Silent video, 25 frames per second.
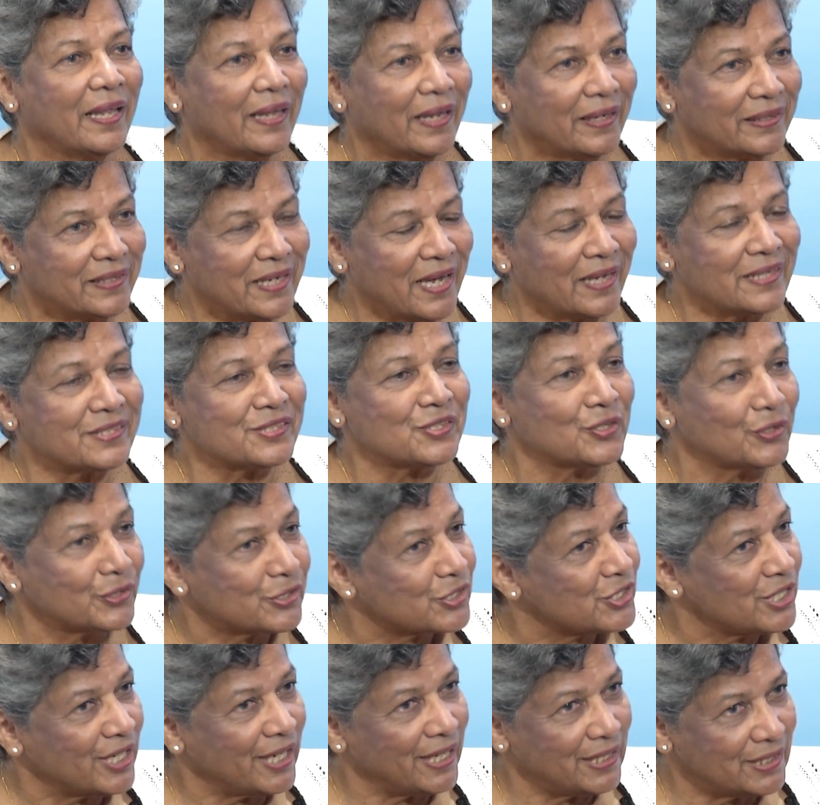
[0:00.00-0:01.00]
it has not
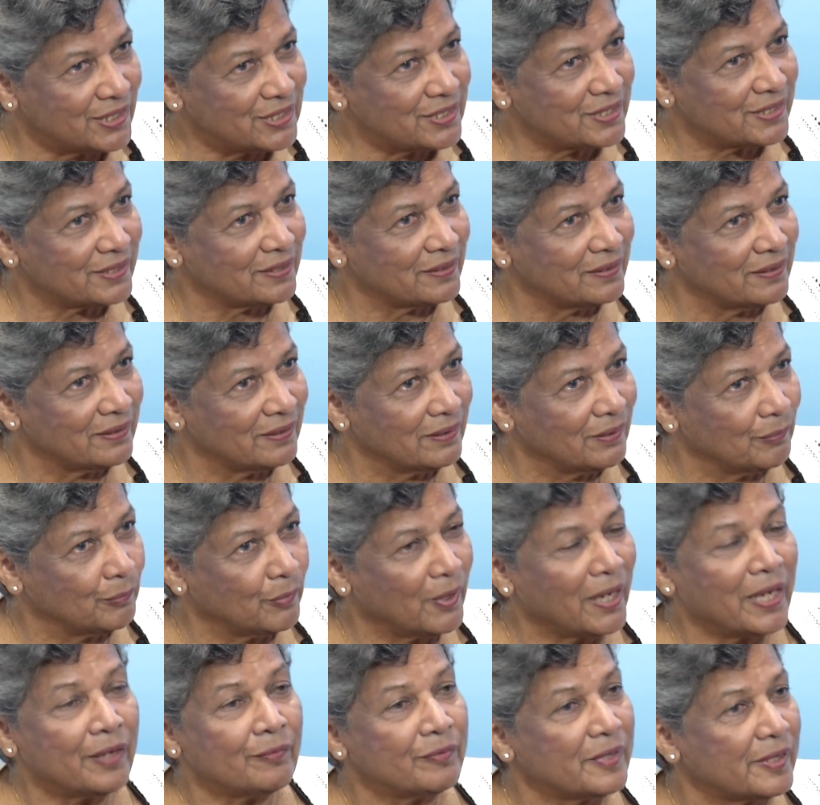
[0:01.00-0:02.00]
changed?
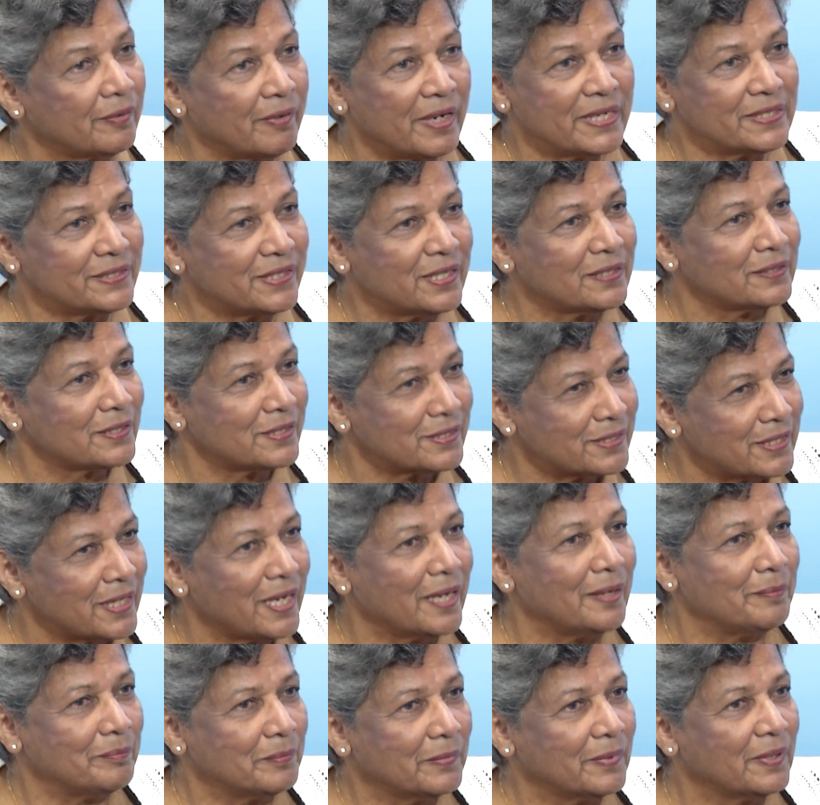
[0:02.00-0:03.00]
Why are we raising the
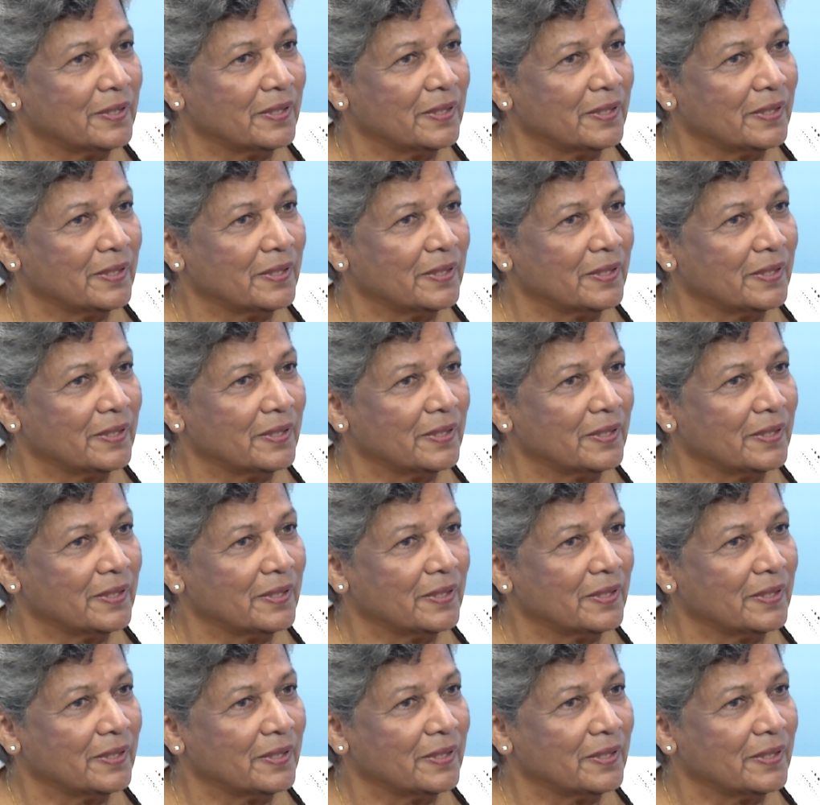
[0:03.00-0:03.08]
same?